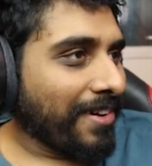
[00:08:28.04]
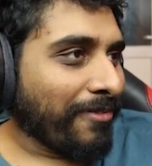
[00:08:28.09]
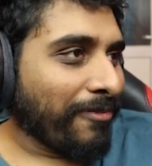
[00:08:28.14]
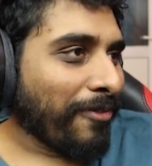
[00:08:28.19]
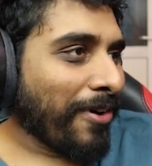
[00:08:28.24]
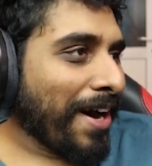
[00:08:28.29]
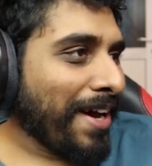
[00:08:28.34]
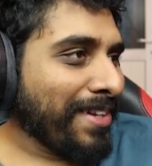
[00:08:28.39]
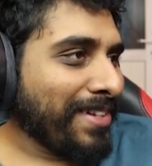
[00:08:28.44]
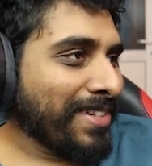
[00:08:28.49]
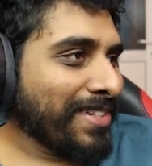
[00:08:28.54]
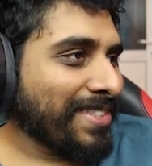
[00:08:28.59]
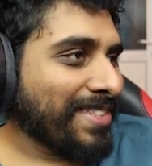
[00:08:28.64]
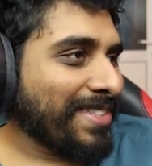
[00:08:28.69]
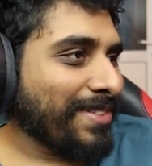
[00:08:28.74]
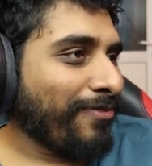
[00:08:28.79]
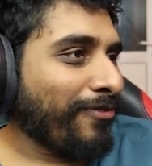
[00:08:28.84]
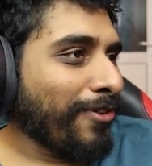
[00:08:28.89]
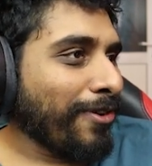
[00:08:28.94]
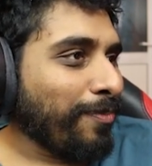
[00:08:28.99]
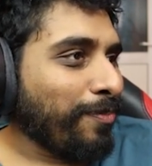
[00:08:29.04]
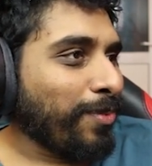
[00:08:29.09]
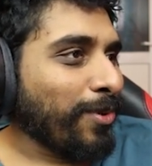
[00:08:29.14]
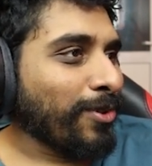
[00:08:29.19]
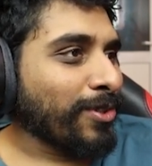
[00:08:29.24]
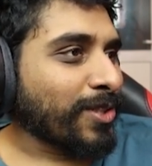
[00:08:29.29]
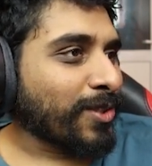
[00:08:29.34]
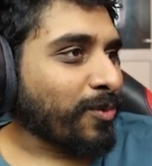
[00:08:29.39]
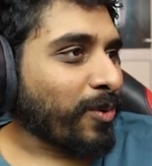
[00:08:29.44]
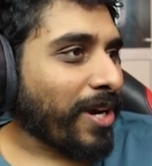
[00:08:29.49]
Why does the
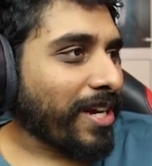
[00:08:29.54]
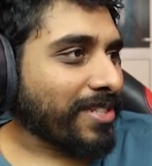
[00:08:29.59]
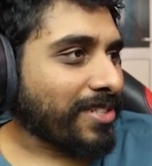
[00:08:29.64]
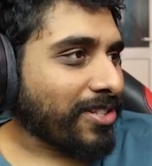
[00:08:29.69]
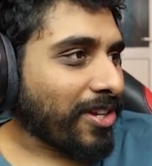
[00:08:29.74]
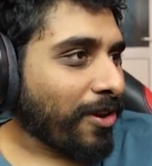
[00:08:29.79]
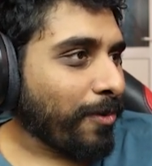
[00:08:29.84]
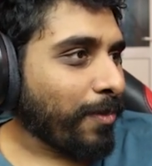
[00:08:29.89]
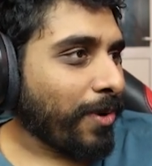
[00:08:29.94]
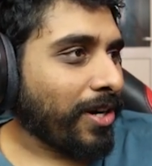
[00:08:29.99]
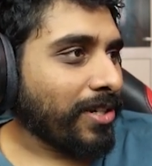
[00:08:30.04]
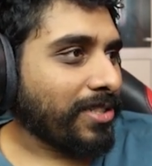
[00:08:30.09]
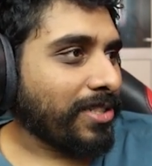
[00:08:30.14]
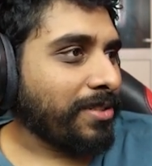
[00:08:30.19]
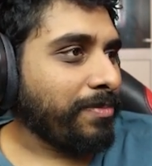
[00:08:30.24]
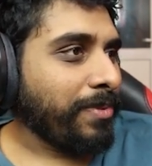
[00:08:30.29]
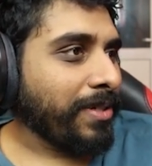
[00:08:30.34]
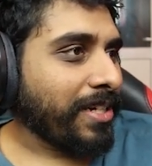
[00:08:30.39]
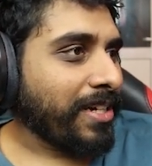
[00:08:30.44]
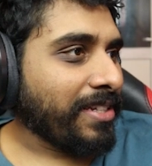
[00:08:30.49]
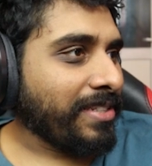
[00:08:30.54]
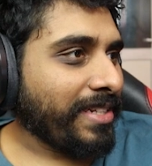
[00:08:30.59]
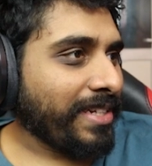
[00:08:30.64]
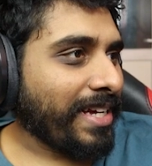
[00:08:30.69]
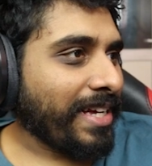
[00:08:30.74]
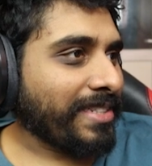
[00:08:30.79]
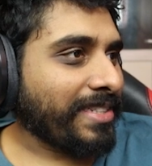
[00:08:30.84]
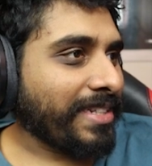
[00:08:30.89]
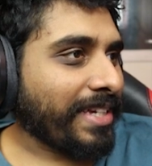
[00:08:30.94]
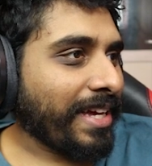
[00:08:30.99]
football swear so much? Because he
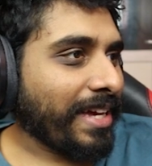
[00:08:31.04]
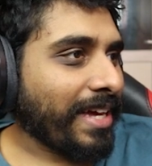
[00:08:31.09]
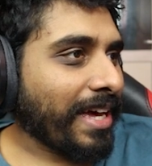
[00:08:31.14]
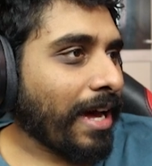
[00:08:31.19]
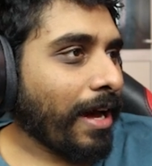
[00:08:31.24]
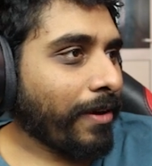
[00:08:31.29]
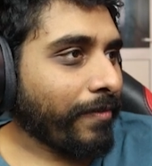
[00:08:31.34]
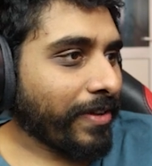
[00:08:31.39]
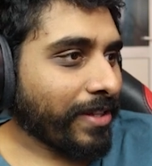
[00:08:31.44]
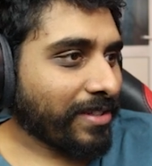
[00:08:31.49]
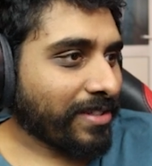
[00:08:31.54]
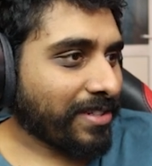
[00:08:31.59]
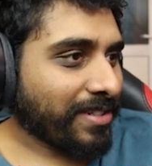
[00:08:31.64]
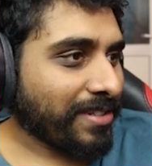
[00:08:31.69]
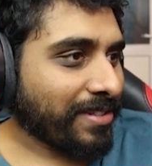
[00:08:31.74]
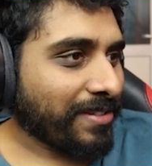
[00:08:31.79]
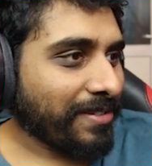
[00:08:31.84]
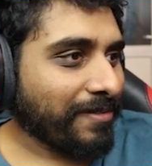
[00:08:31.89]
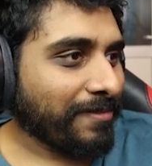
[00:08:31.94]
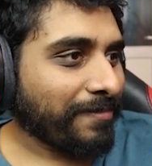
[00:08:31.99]
gets a kick out of it.